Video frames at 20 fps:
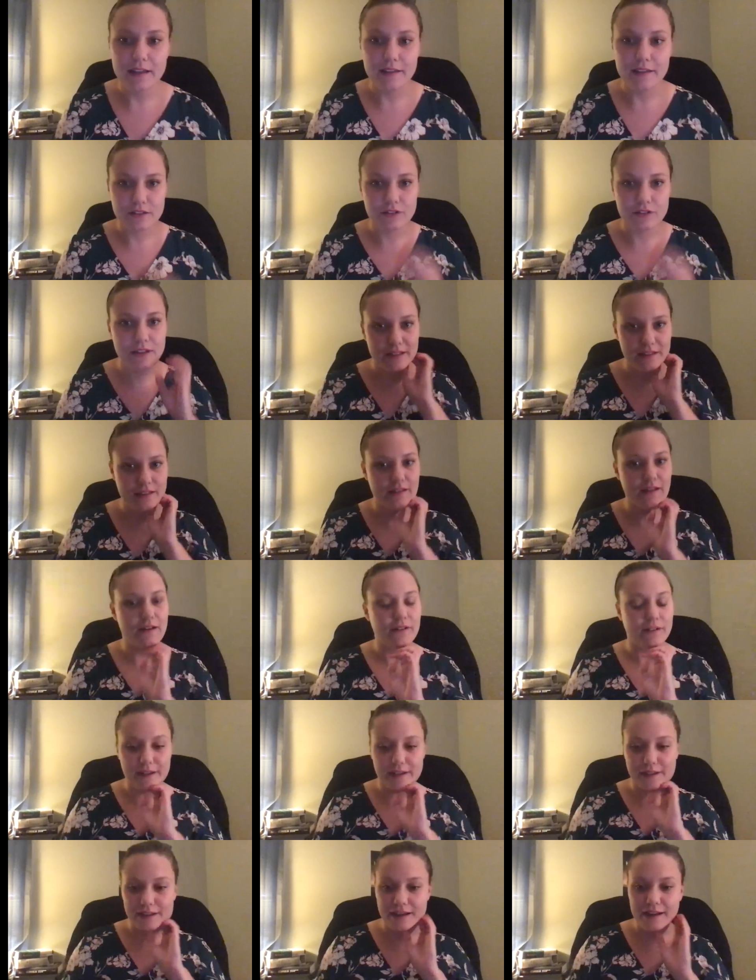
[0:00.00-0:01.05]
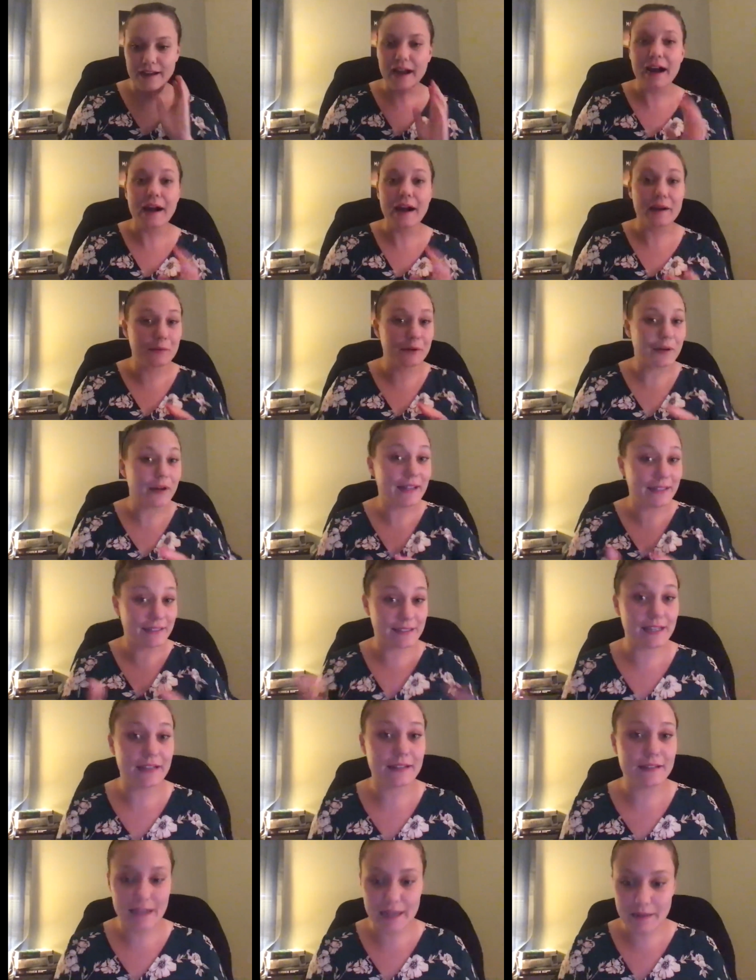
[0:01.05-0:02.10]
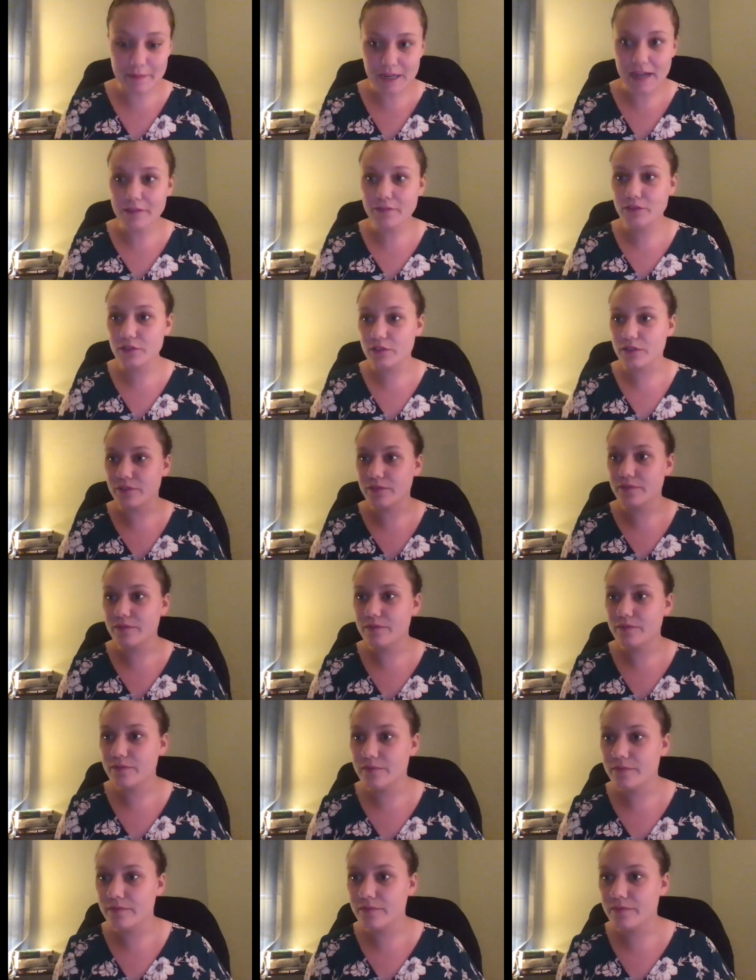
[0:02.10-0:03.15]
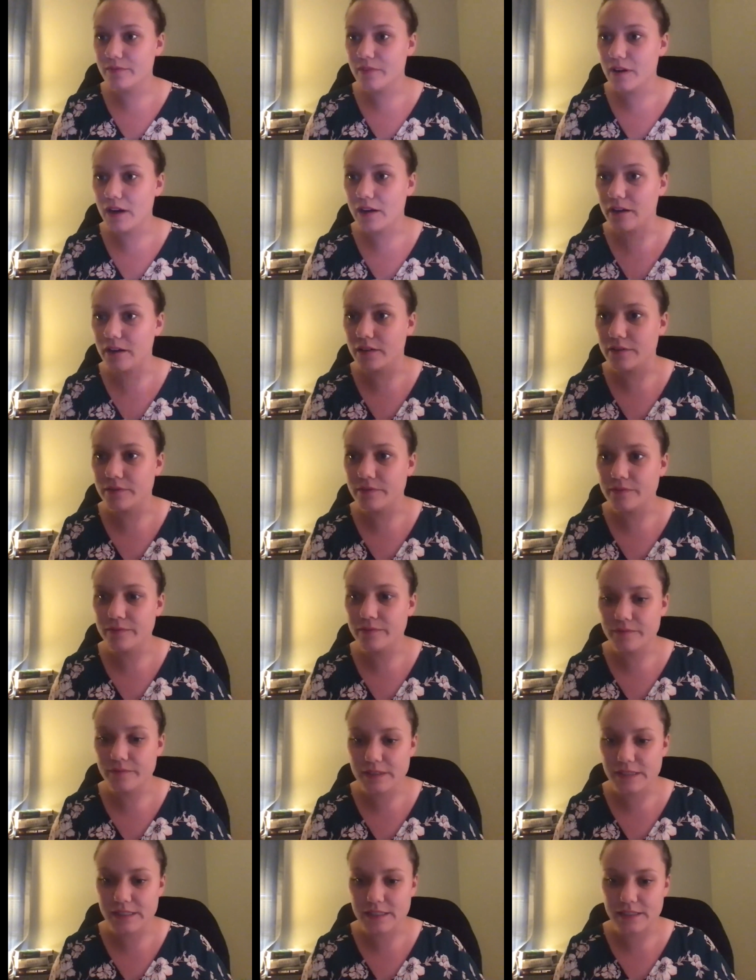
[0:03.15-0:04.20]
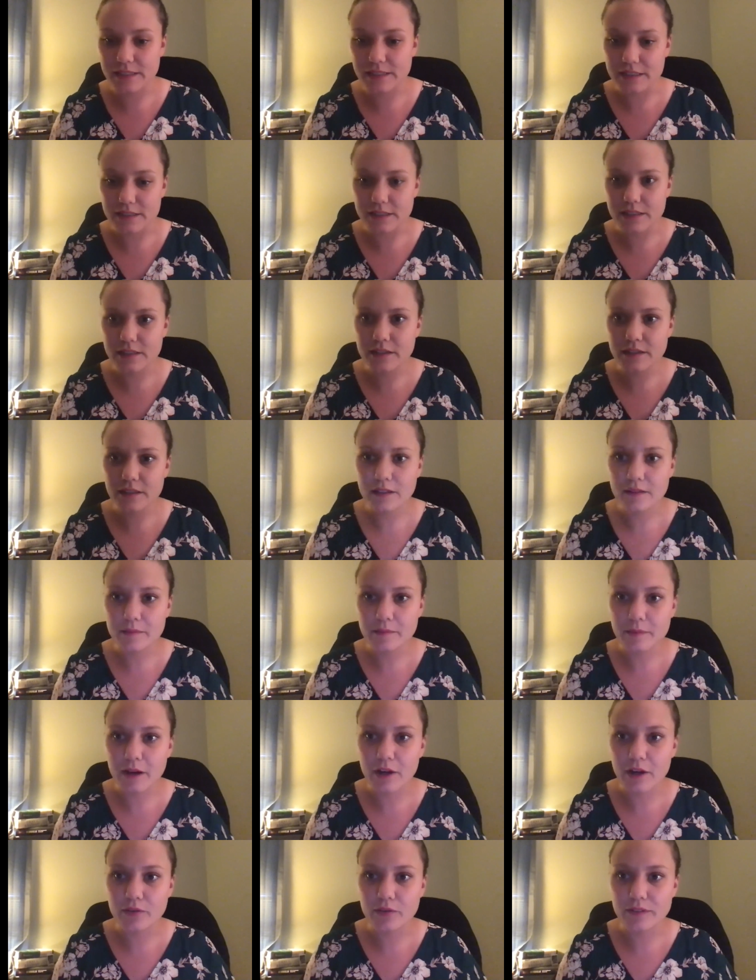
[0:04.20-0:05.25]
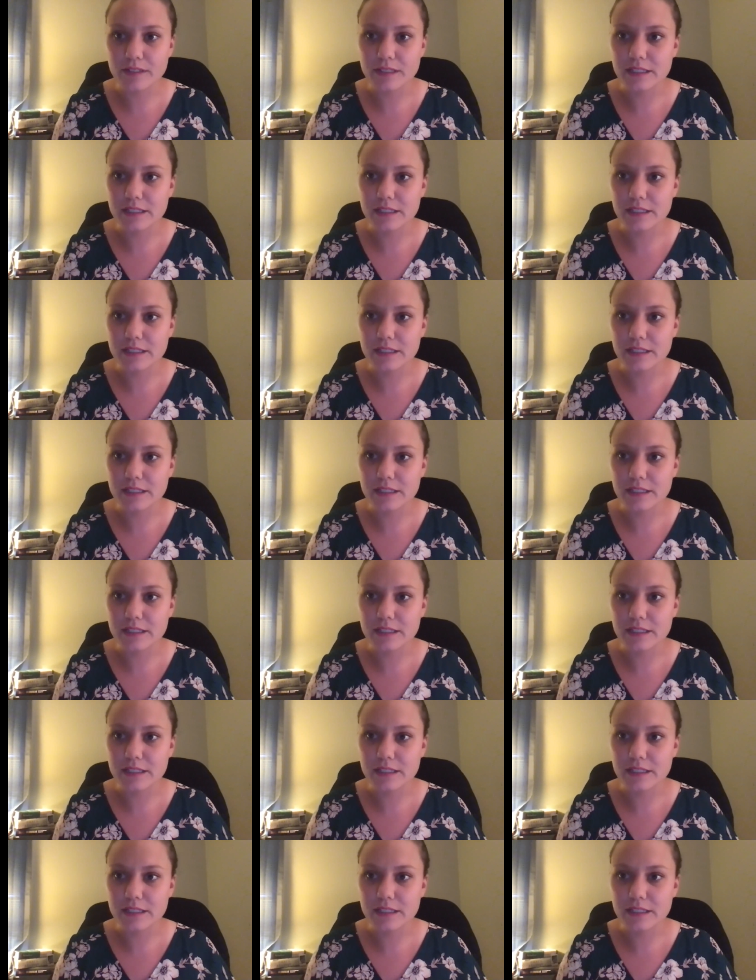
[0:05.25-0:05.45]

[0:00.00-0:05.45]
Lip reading: So that, okay. It's named after a physicist, biophysicist.